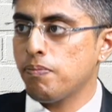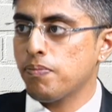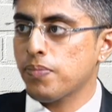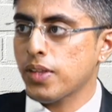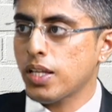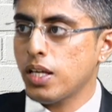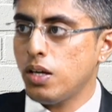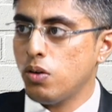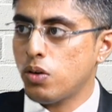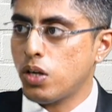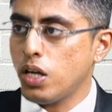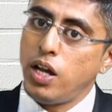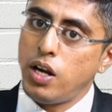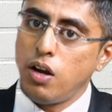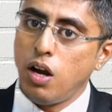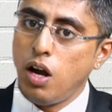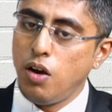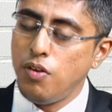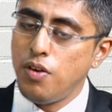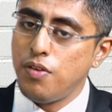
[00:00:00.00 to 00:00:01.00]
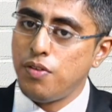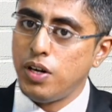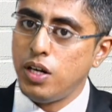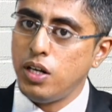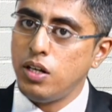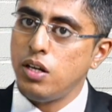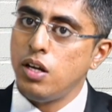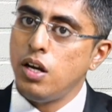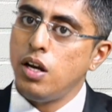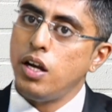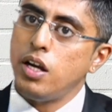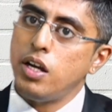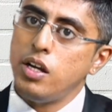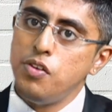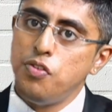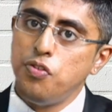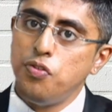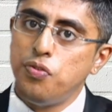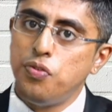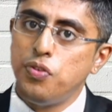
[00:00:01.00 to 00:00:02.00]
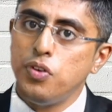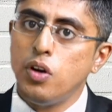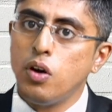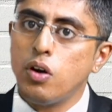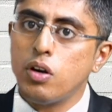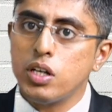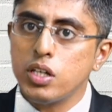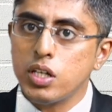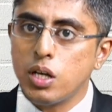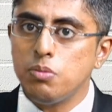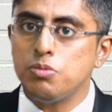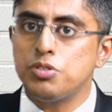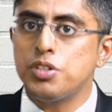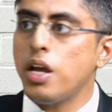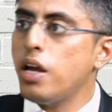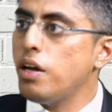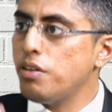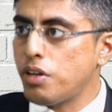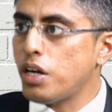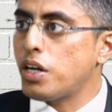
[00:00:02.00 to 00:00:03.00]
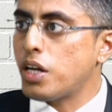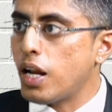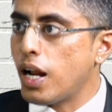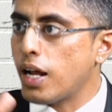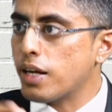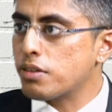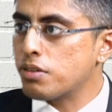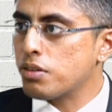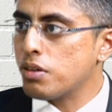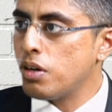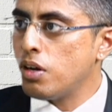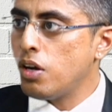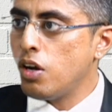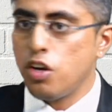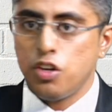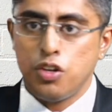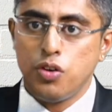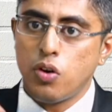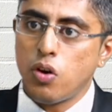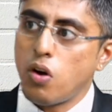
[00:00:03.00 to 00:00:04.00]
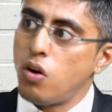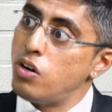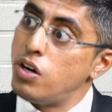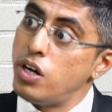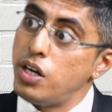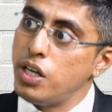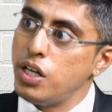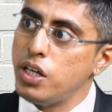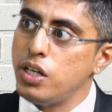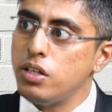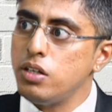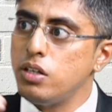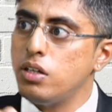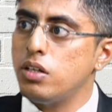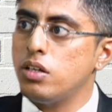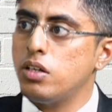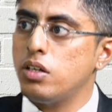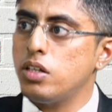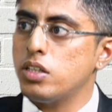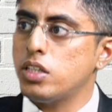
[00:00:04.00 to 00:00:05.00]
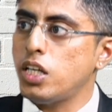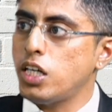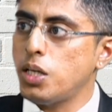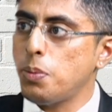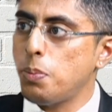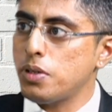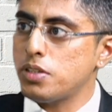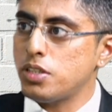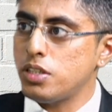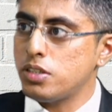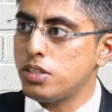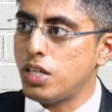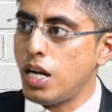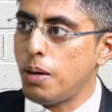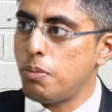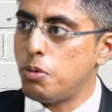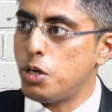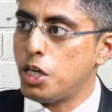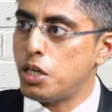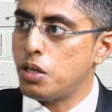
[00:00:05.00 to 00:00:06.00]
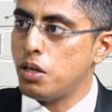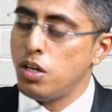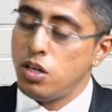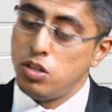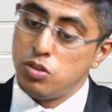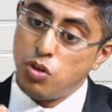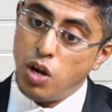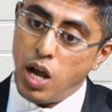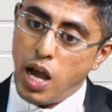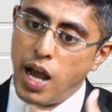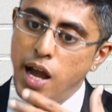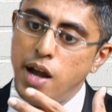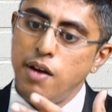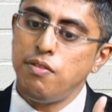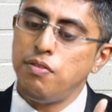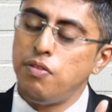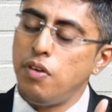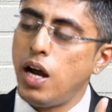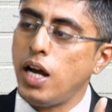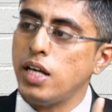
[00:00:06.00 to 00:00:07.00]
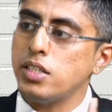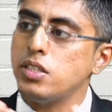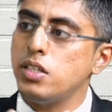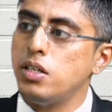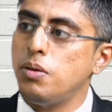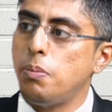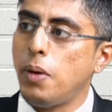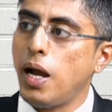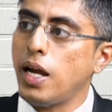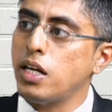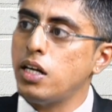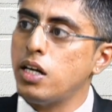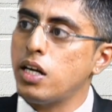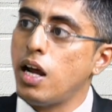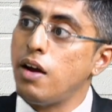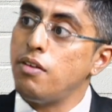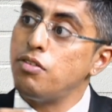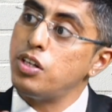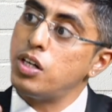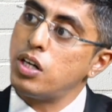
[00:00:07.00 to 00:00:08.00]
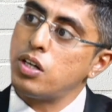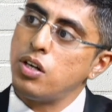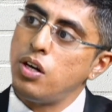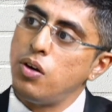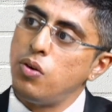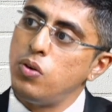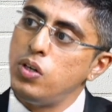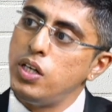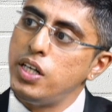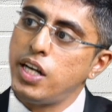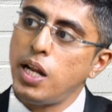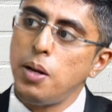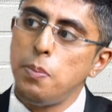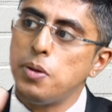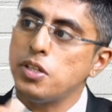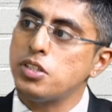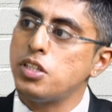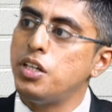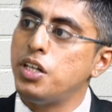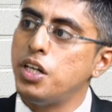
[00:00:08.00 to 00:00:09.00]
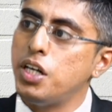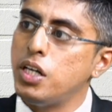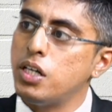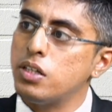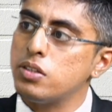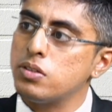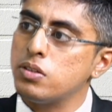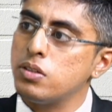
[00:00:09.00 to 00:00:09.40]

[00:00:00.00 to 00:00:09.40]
Okay. However, if your income say 30 lakhs, you are already in 30% slab rate. So I have, as a banker, I have deducted only 10% TDS.